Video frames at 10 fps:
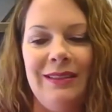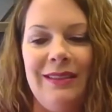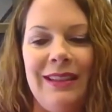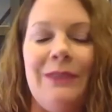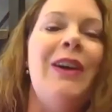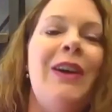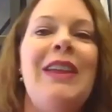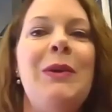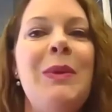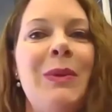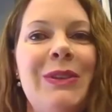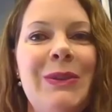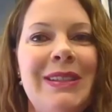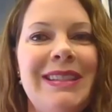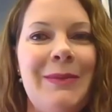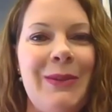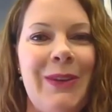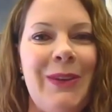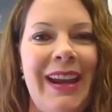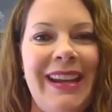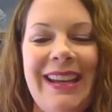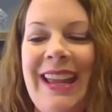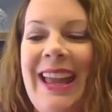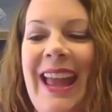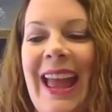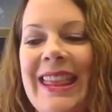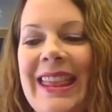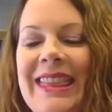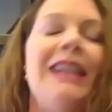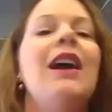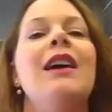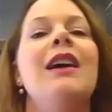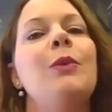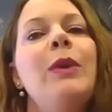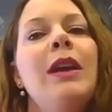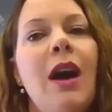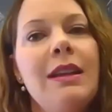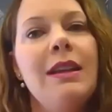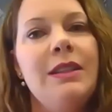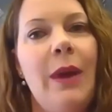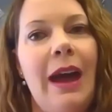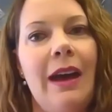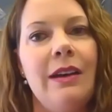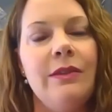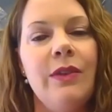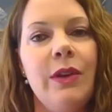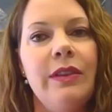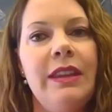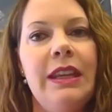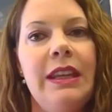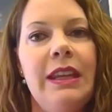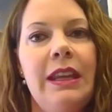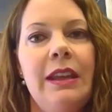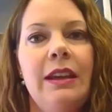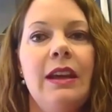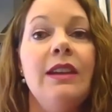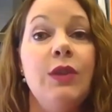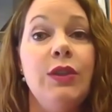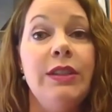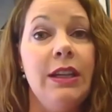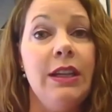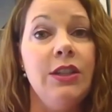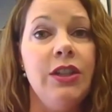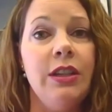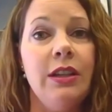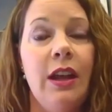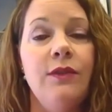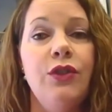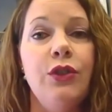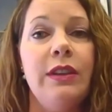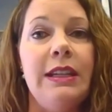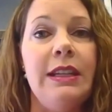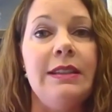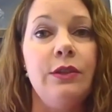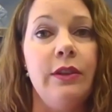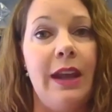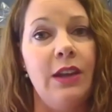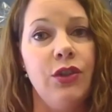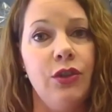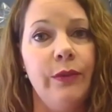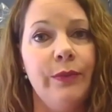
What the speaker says: it felt like we were doing something right. And then we also have the Association of Junior Leagues International.